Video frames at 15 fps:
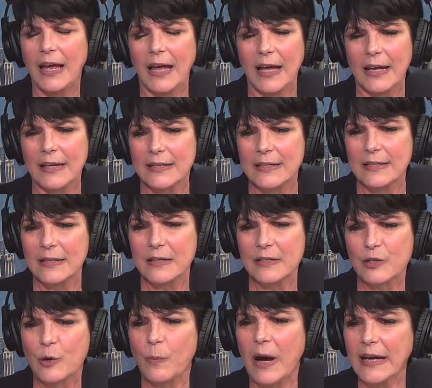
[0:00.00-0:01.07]
And
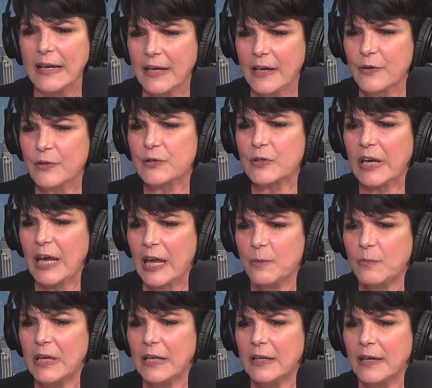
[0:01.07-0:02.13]
so my character
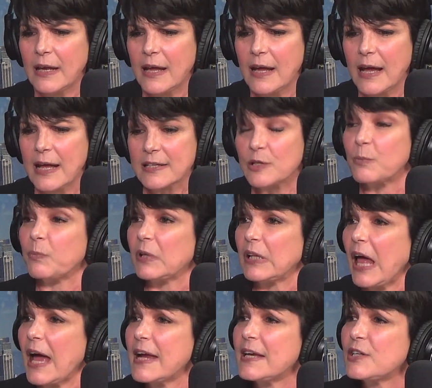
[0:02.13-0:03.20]
came in as a
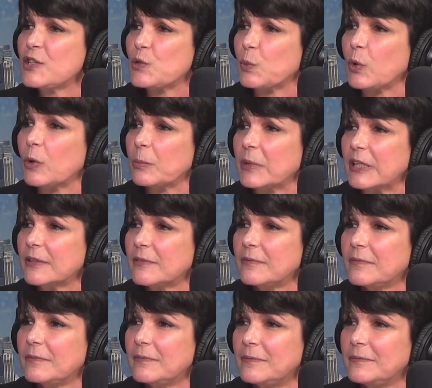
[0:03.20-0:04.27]
blind woman
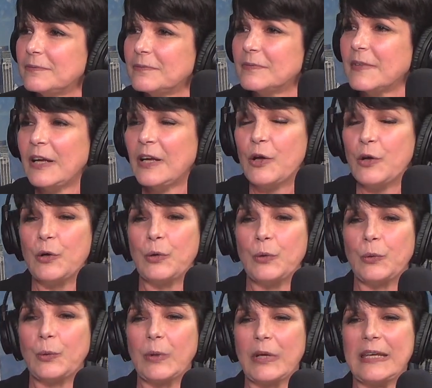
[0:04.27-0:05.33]

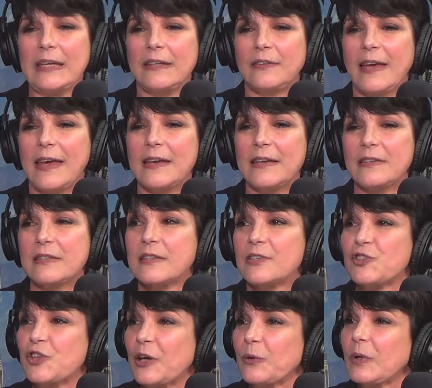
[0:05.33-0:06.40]
who he takes to
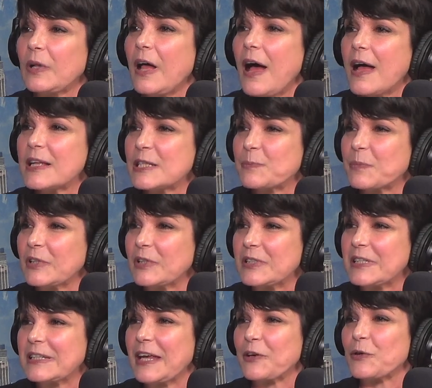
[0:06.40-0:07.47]
General Hospital
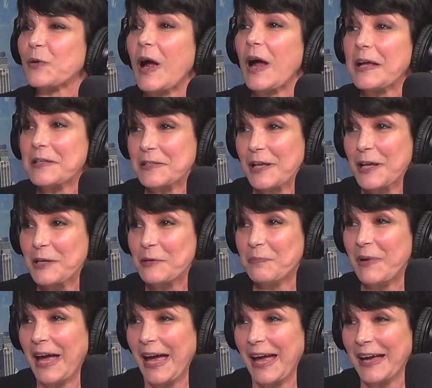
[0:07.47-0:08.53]
to get her eyesight
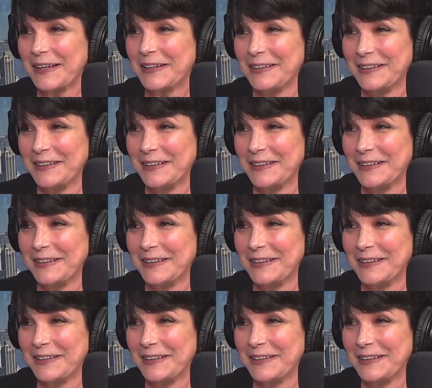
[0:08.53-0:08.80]
back.